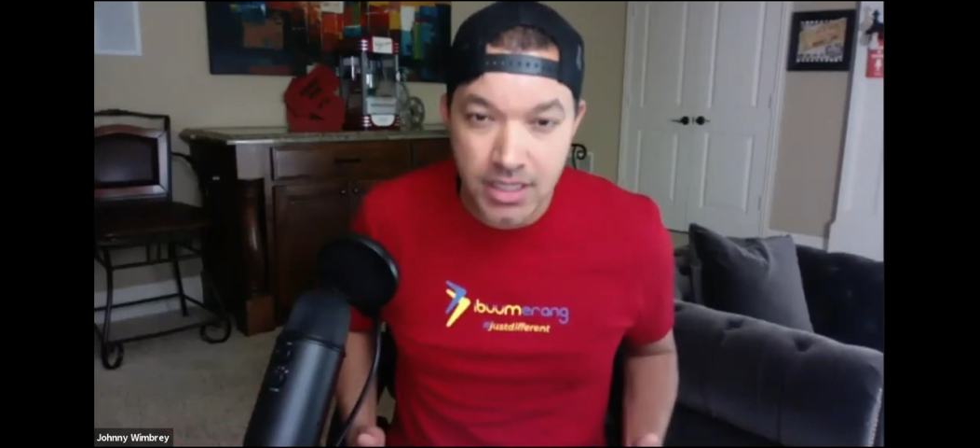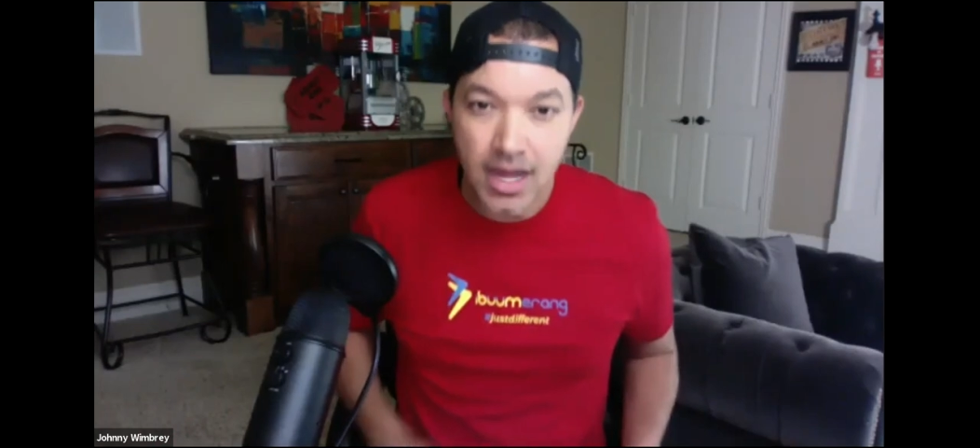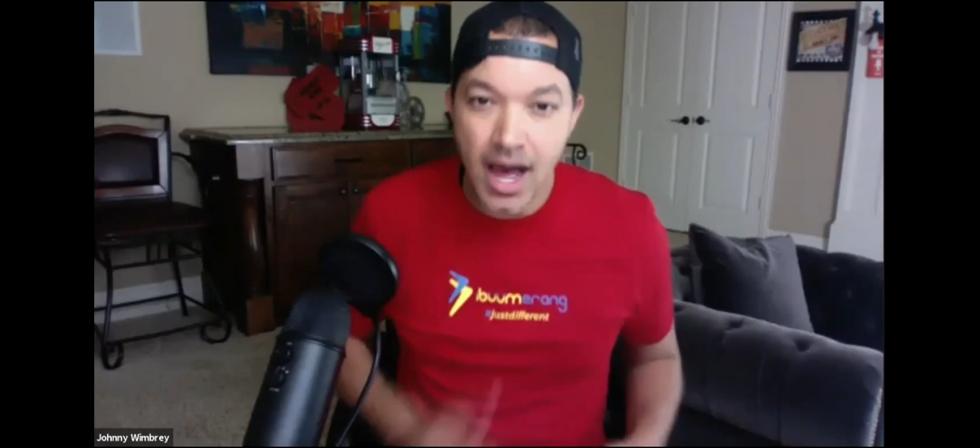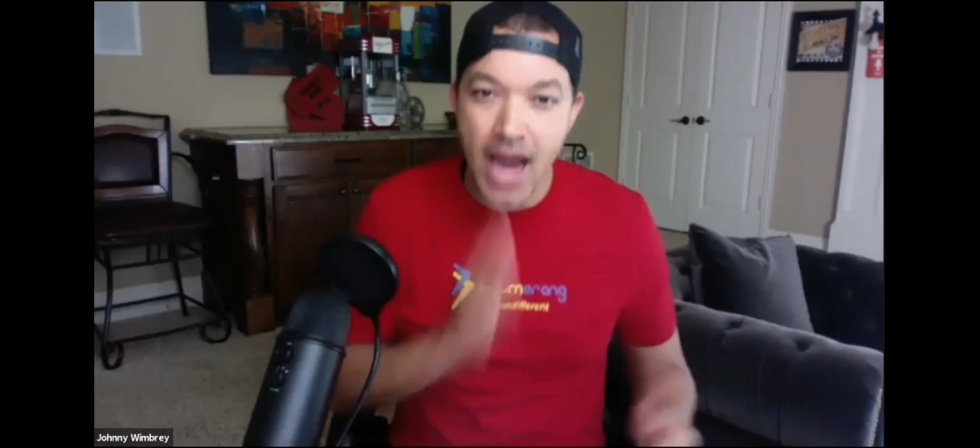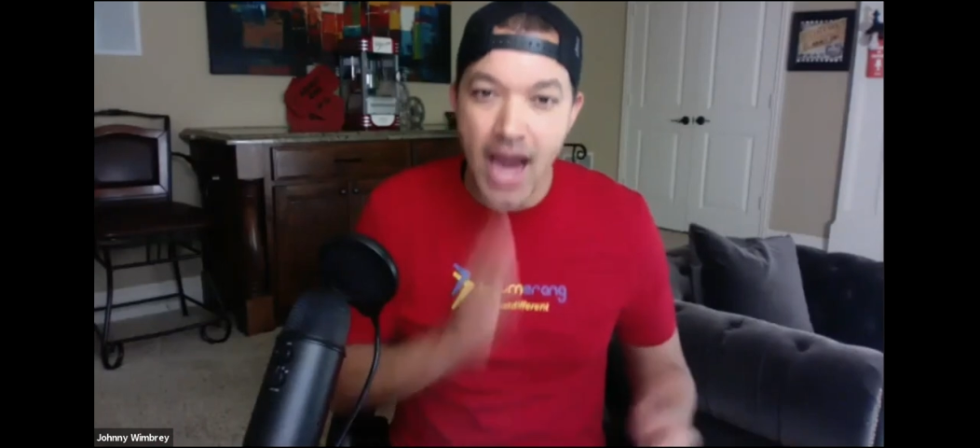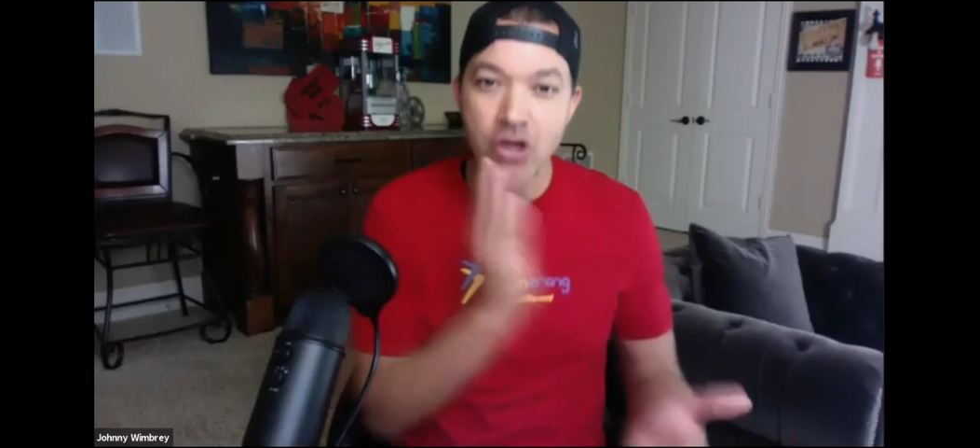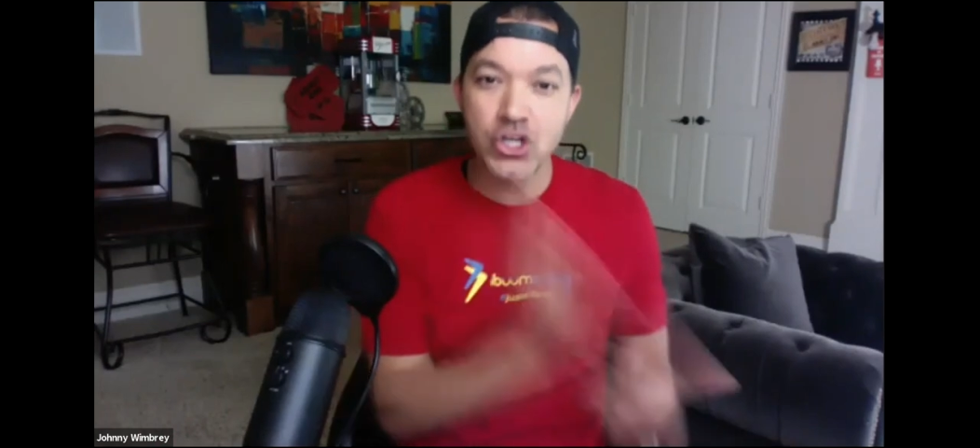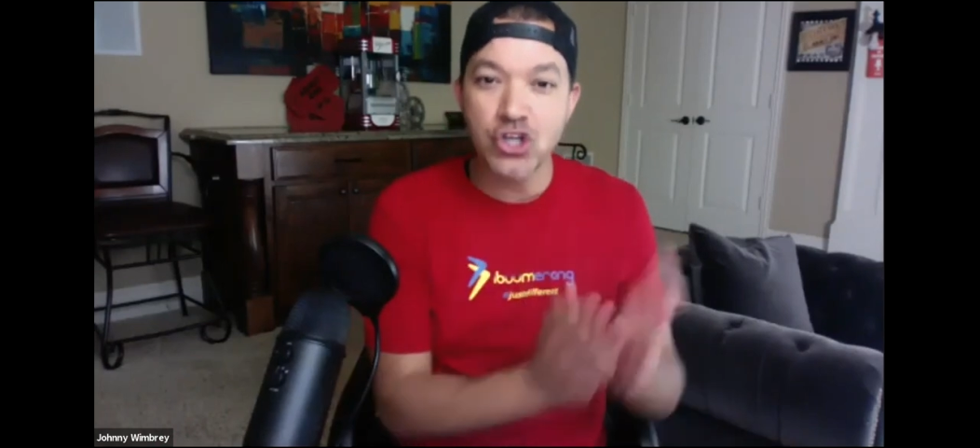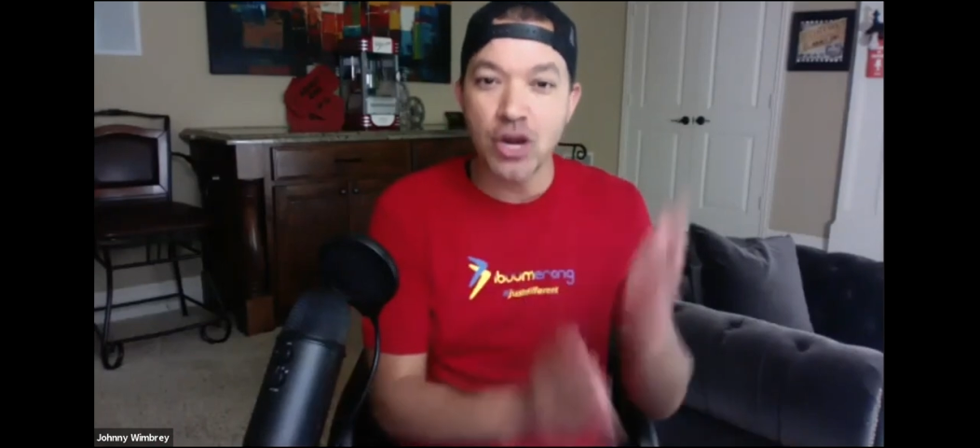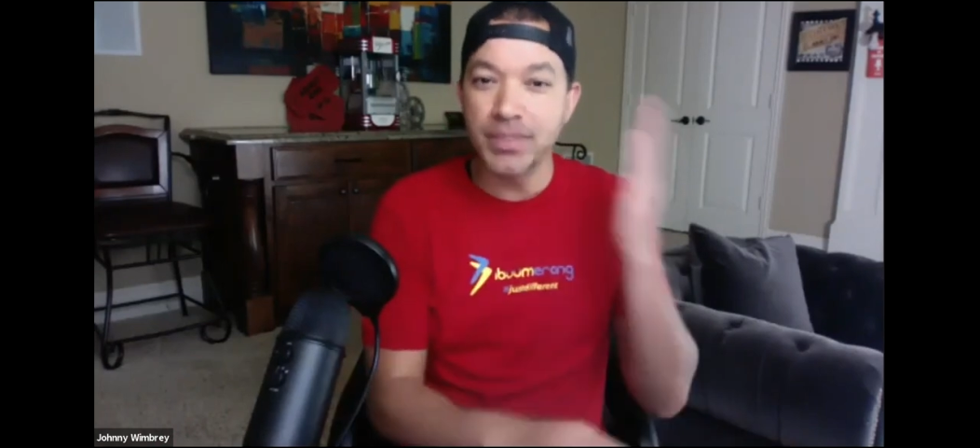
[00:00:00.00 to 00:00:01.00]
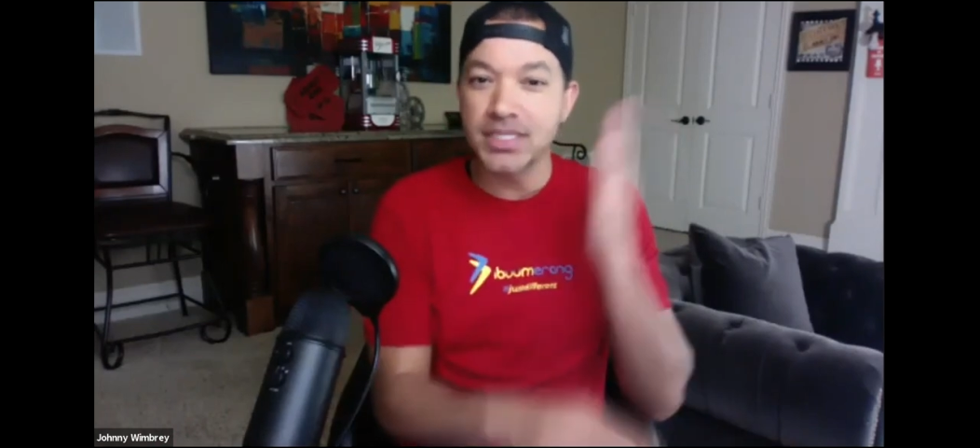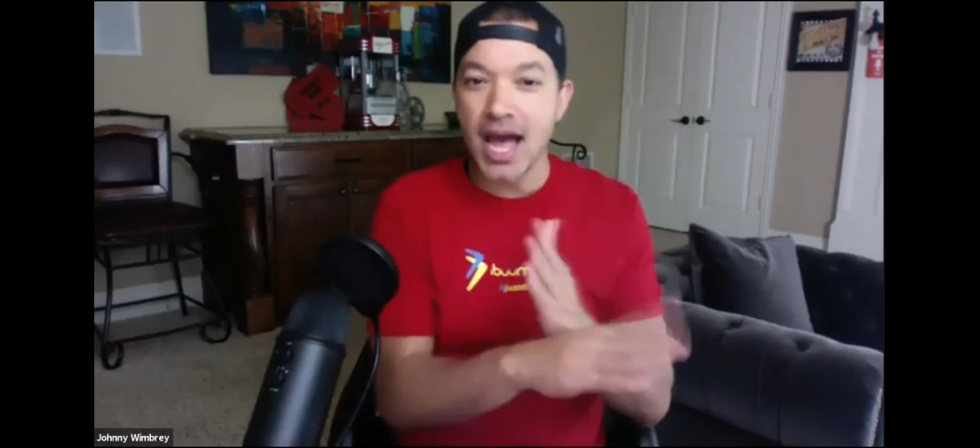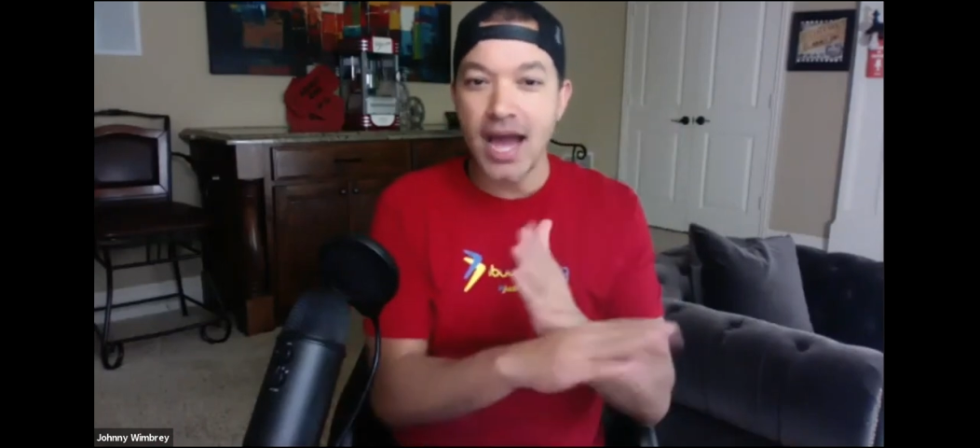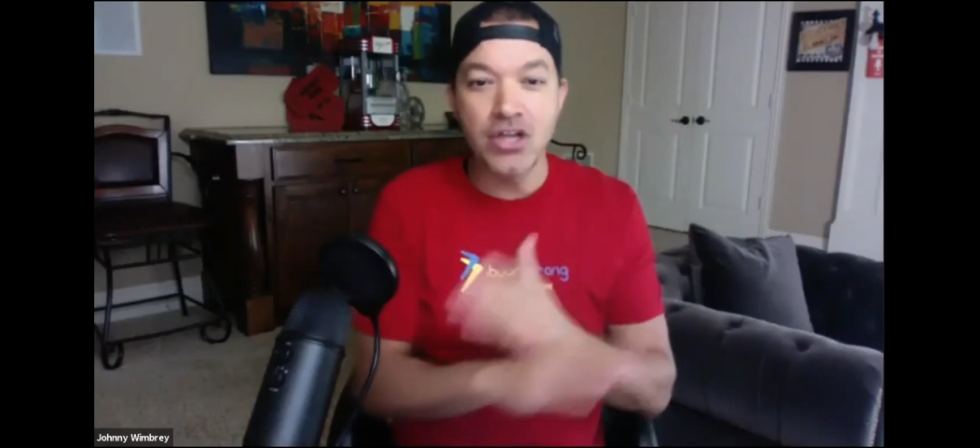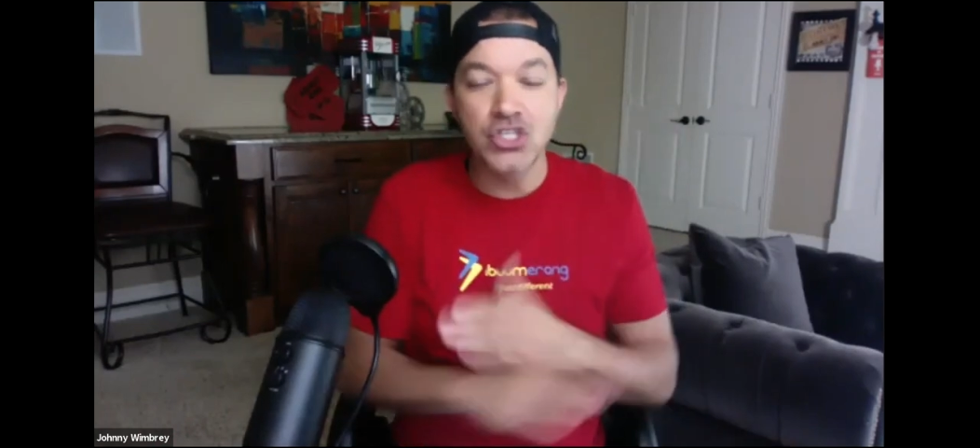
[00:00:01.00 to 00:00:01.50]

Iron sharpens iron.